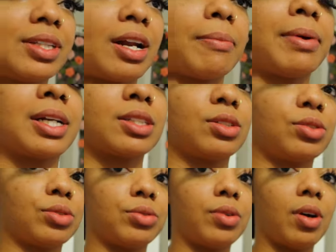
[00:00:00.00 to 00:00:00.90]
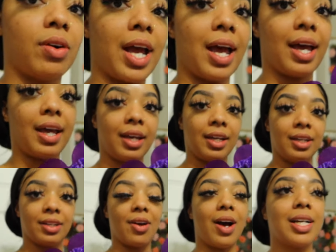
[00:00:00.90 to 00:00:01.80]
that I'm about to do, okay?
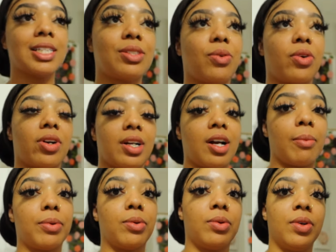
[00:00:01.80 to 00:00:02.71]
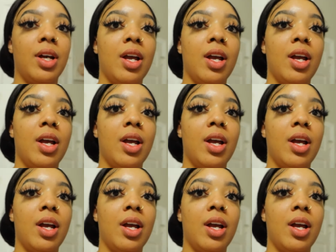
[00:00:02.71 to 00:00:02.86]
Y'all just ordered a couple